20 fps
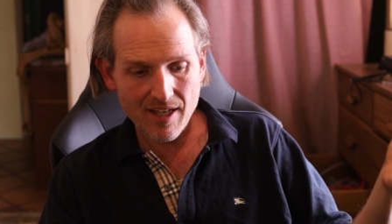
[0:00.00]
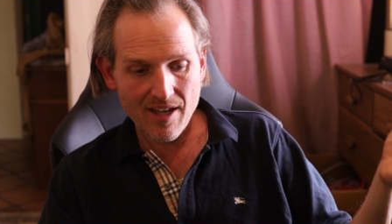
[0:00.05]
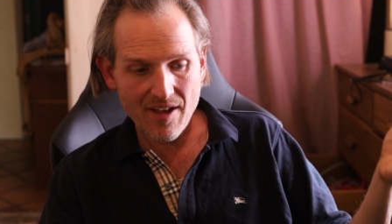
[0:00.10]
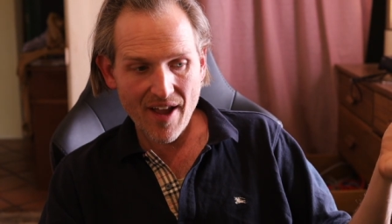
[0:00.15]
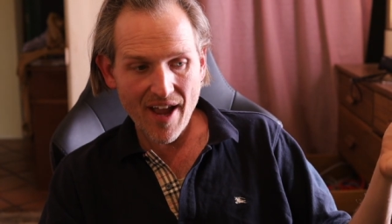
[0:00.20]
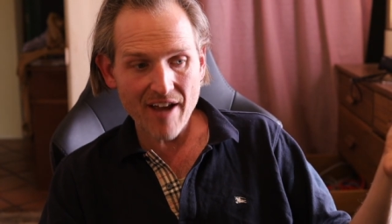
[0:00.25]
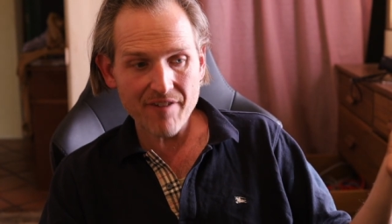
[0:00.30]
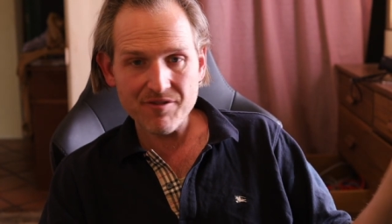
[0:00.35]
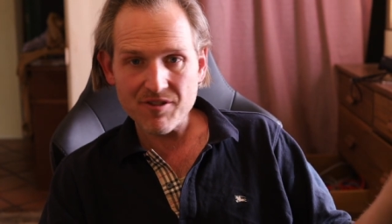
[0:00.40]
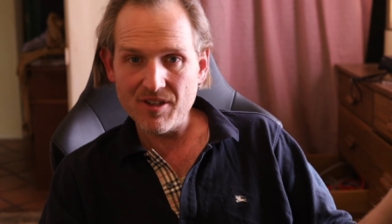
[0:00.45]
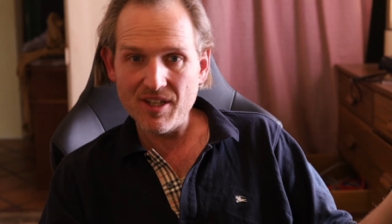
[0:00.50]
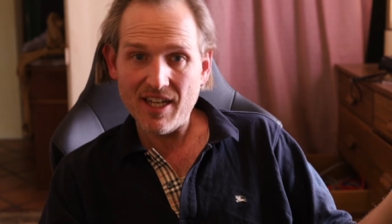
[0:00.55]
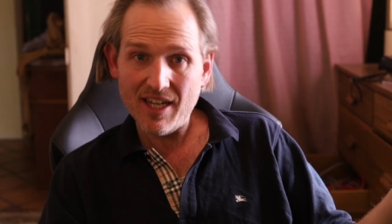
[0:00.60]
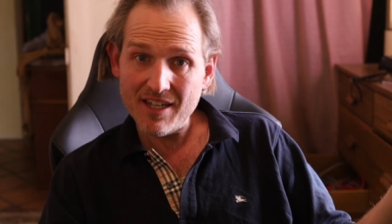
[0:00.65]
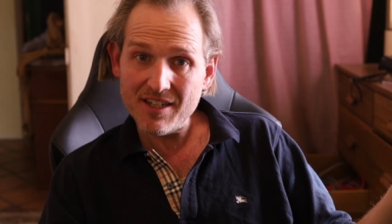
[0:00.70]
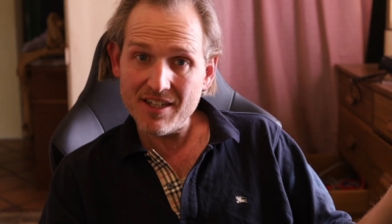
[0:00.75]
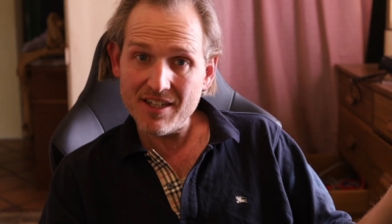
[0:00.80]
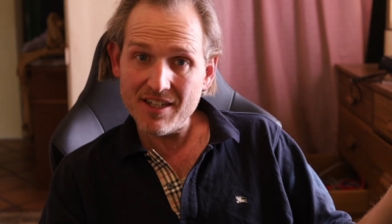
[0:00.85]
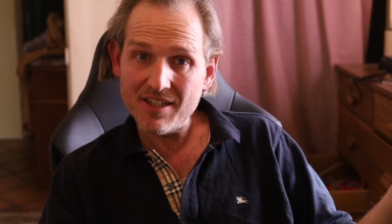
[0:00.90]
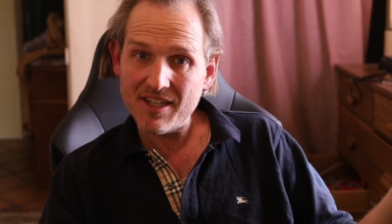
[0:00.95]
After the
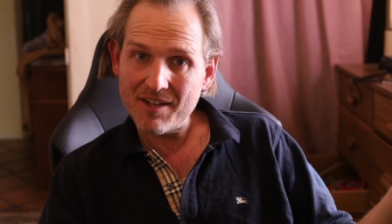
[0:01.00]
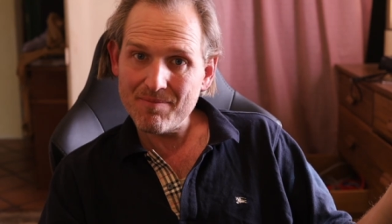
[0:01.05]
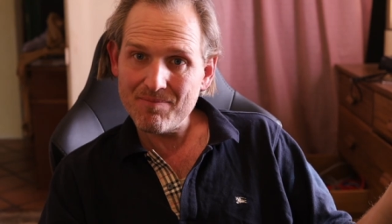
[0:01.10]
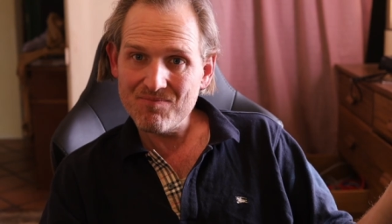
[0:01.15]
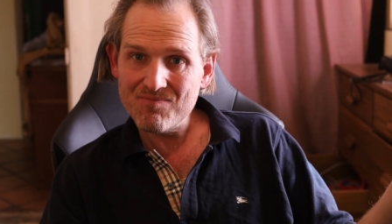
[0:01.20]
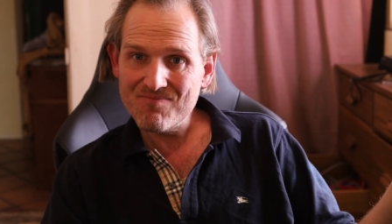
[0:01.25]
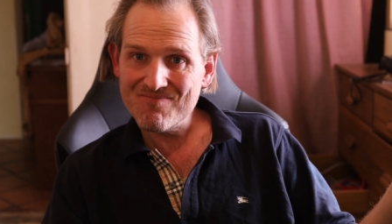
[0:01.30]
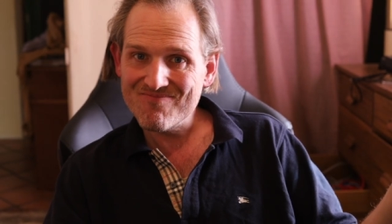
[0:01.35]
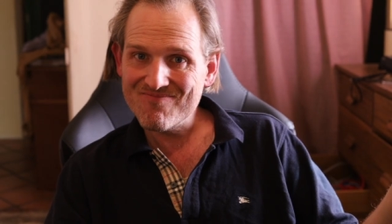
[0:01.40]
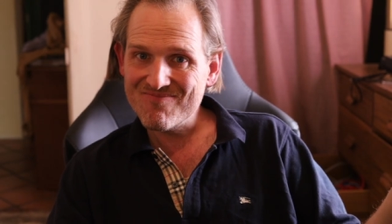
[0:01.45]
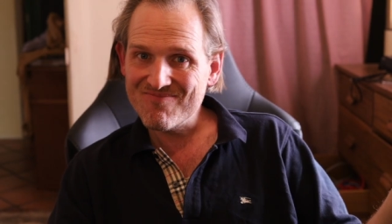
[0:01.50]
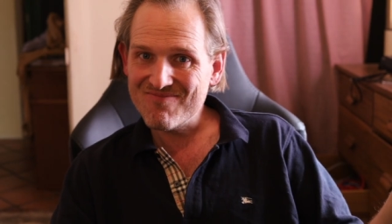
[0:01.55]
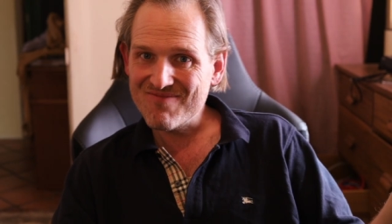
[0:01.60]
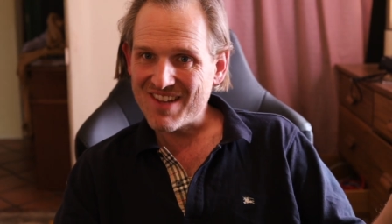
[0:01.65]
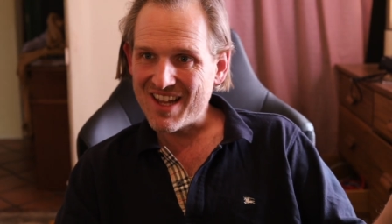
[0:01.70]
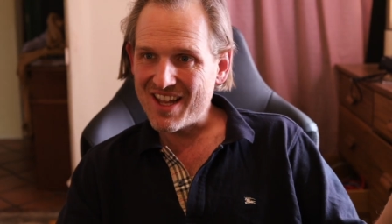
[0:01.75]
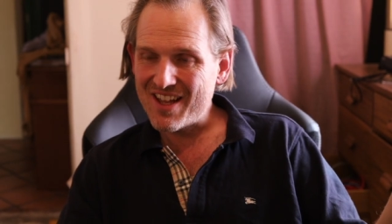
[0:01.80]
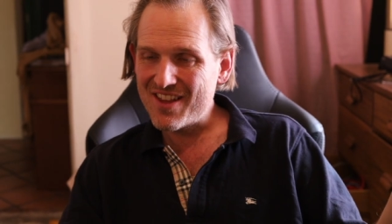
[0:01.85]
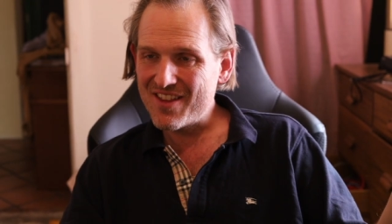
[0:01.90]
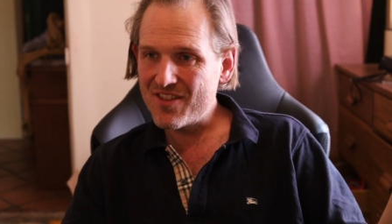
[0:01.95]
ending,
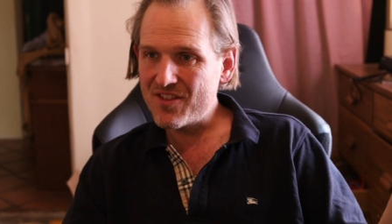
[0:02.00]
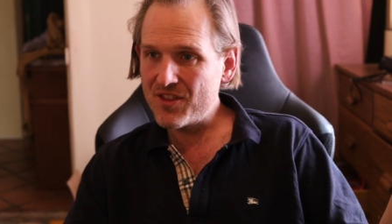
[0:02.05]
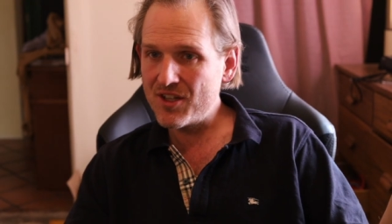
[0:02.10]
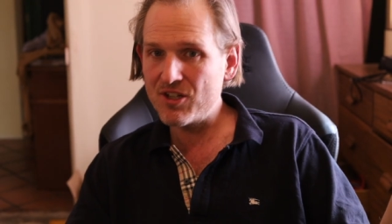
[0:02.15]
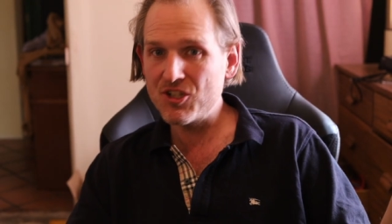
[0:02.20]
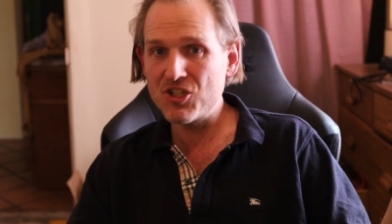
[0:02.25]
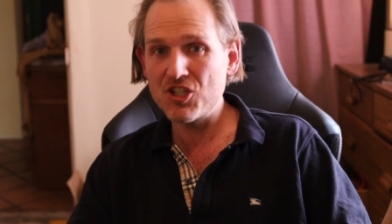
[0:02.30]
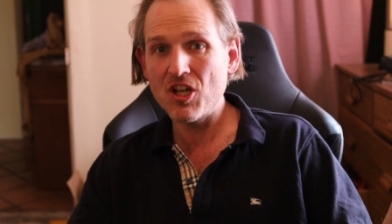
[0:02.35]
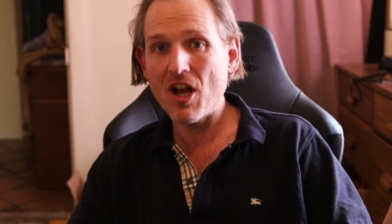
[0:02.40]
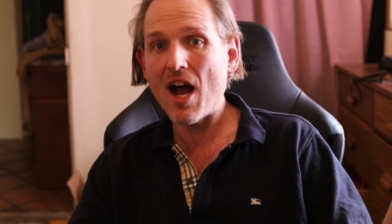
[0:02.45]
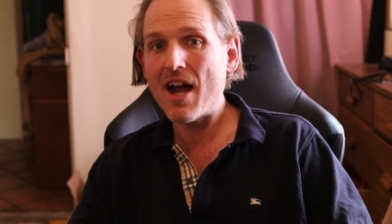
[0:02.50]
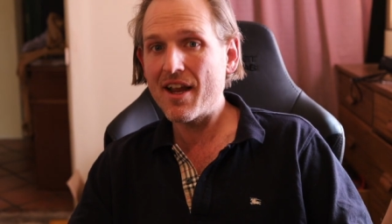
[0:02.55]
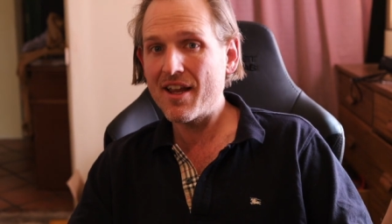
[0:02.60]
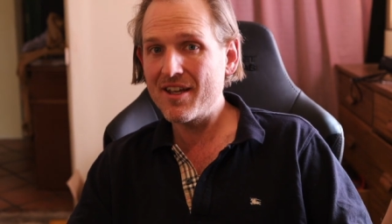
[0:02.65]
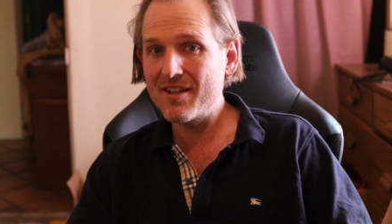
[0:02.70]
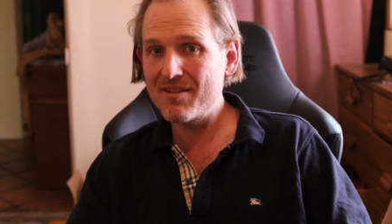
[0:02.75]
there's shock.